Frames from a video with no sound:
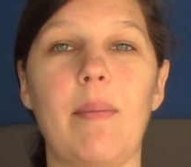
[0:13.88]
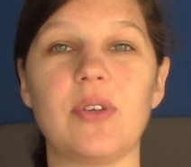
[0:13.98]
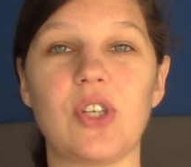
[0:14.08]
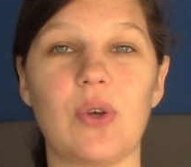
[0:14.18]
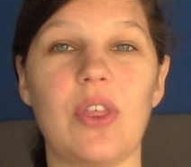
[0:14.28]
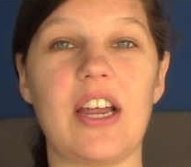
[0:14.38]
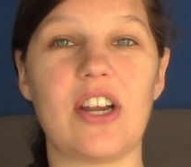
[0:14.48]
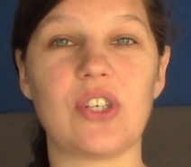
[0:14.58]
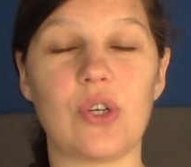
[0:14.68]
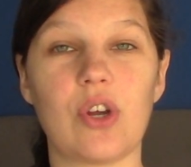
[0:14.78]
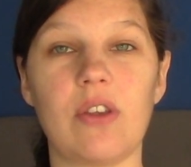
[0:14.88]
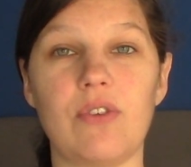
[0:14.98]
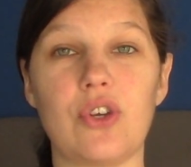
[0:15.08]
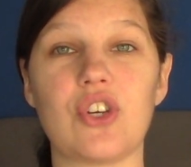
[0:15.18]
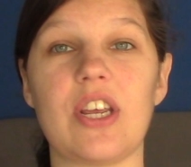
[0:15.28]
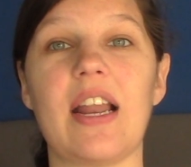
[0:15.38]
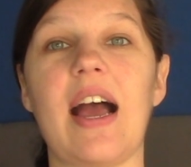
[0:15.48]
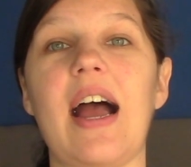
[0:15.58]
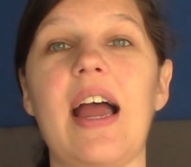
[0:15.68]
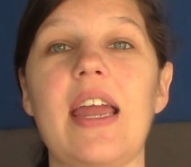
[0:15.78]
So there's no confusion.
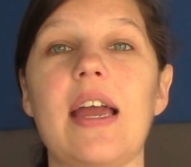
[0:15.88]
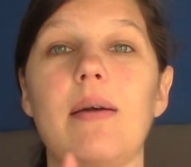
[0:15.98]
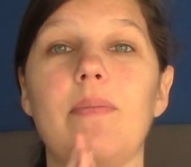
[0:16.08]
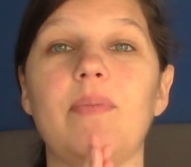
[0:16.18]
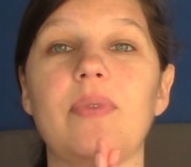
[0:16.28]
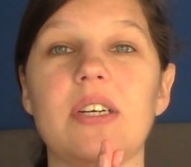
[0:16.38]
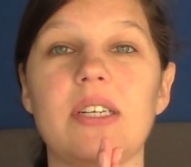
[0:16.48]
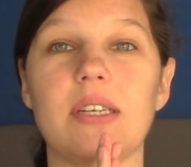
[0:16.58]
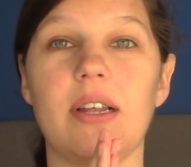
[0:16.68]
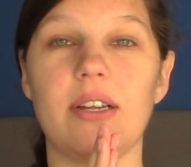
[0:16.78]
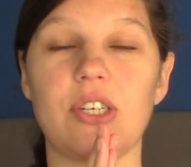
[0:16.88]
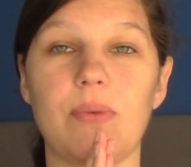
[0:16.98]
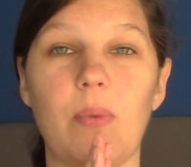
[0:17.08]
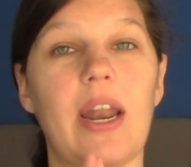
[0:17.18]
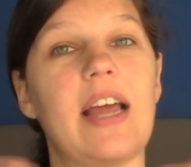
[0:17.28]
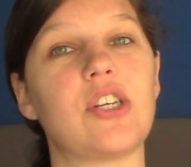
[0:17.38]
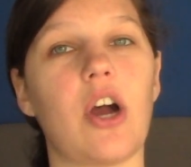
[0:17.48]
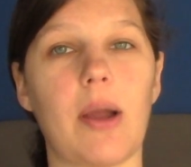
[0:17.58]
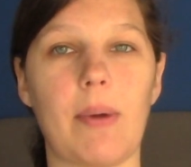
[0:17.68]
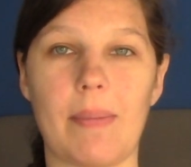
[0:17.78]
When I
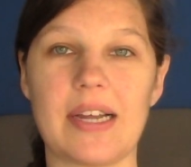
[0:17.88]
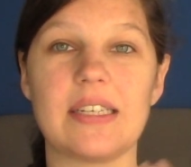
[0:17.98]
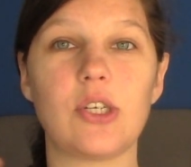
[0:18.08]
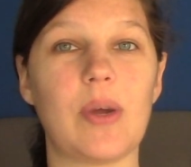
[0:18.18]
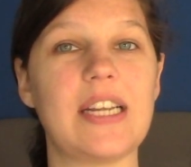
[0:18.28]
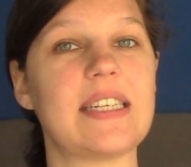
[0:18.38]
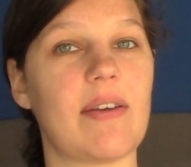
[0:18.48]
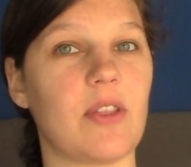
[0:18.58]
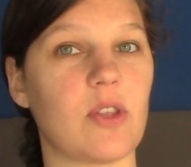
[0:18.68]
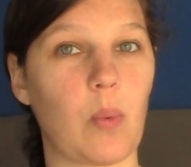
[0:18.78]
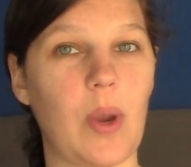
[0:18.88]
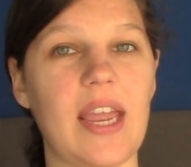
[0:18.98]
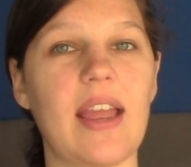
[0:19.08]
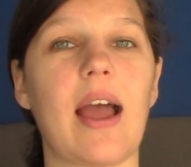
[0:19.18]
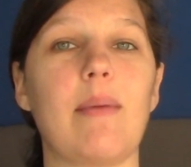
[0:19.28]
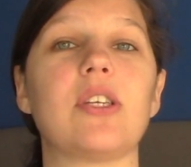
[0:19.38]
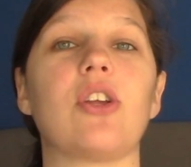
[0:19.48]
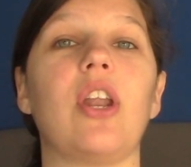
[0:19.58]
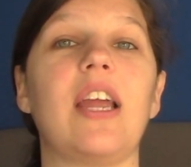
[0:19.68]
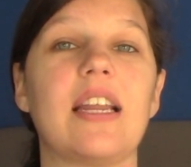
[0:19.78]
talk about my 27th week, I'm
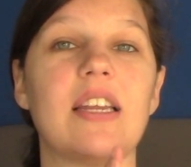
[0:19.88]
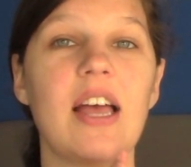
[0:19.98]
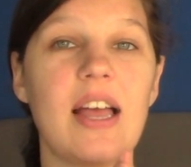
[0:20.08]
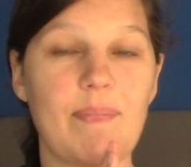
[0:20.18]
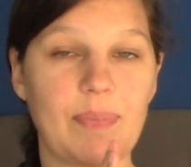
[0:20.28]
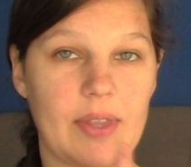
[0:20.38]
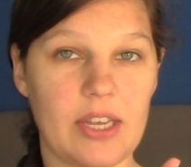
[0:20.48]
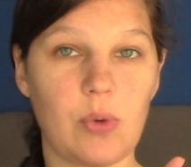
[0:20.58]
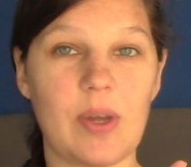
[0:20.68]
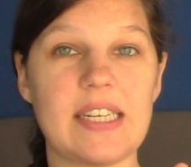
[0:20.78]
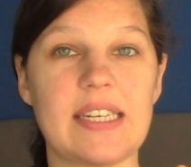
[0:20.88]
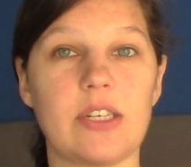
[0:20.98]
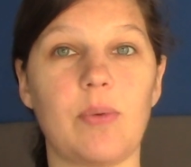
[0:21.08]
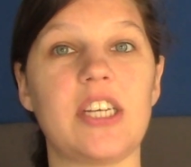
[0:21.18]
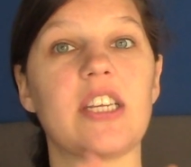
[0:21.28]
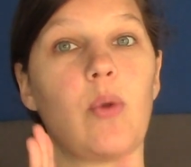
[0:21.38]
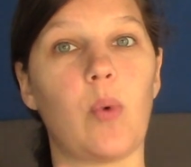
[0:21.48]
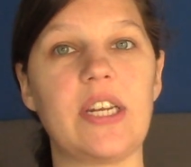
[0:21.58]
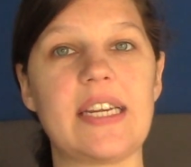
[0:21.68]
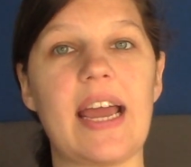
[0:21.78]
starting at 26 weeks and
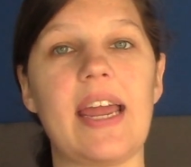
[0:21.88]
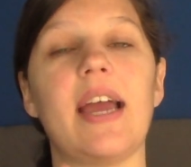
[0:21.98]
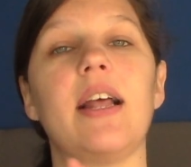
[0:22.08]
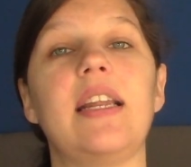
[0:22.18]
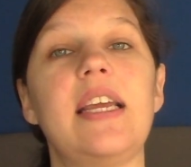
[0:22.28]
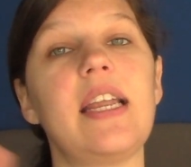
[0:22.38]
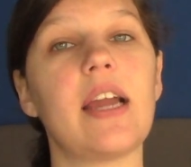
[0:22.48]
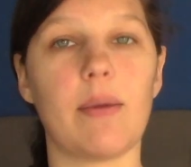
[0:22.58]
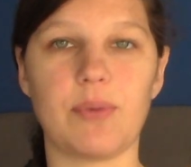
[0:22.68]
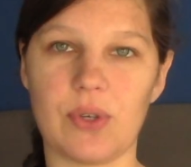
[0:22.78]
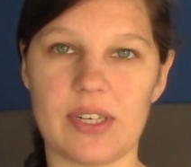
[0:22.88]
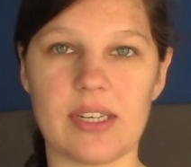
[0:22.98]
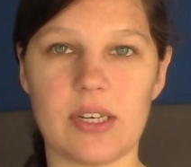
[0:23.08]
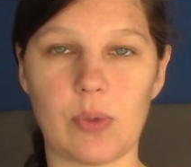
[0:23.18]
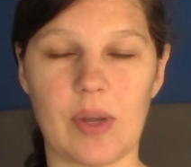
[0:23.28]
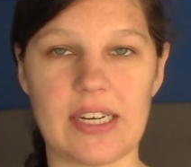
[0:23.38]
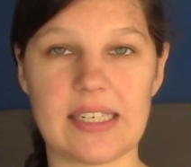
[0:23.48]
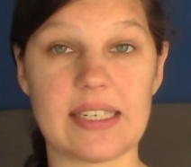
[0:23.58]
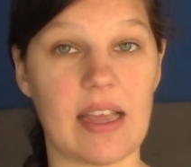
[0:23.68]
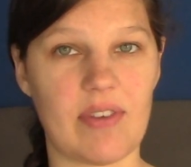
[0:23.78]
1 day, leading up to
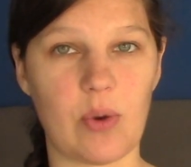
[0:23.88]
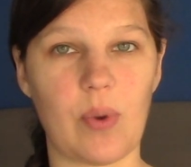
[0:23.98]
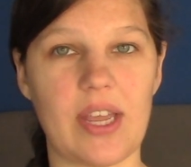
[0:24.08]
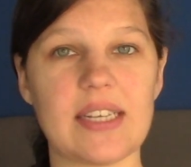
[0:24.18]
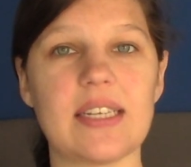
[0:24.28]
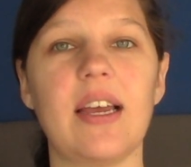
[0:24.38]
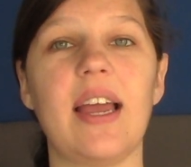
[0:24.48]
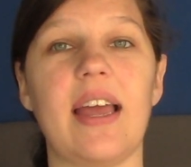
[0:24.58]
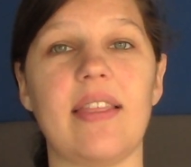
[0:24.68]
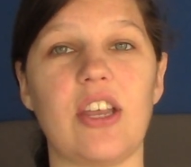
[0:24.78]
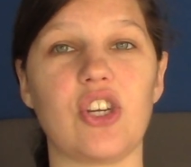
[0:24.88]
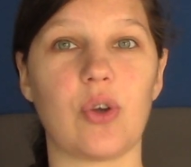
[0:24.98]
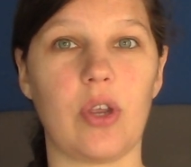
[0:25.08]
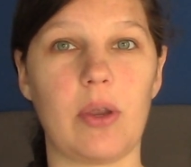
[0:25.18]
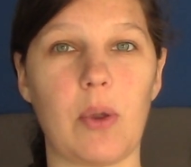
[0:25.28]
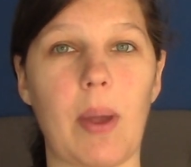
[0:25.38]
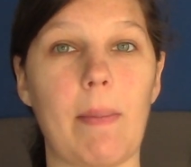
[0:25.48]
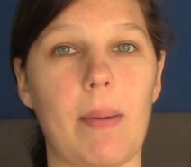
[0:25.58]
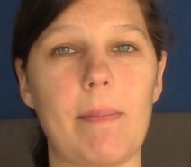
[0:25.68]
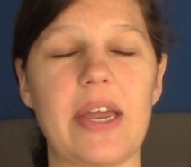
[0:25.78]
27 weeks, and then showing you my
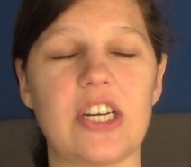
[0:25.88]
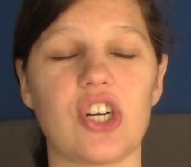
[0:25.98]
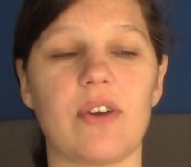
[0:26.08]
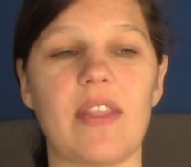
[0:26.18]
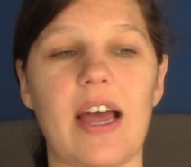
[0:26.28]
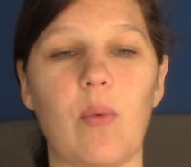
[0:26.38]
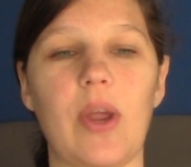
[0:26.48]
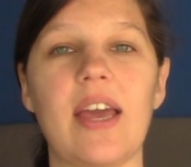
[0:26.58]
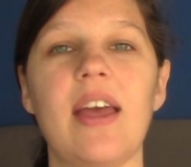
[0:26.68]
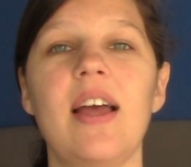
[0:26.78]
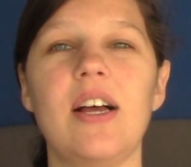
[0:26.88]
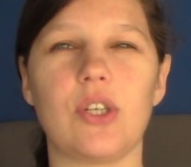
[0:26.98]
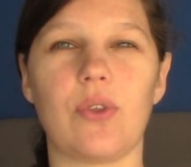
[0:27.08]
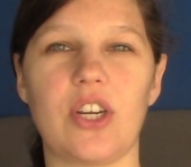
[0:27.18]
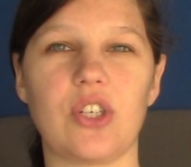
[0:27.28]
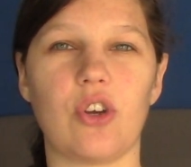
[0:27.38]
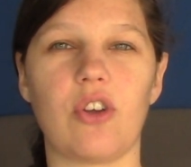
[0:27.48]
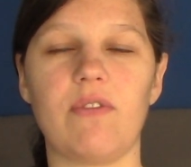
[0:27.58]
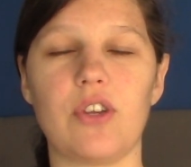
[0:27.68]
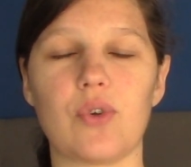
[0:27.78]
bump picture of that week, so there's no
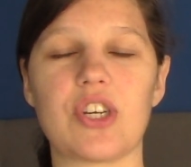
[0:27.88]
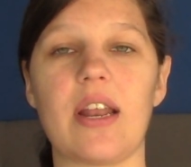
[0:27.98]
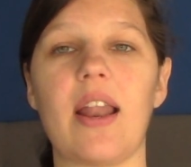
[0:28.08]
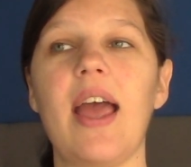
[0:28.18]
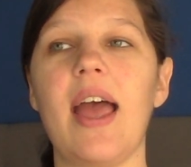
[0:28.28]
confusion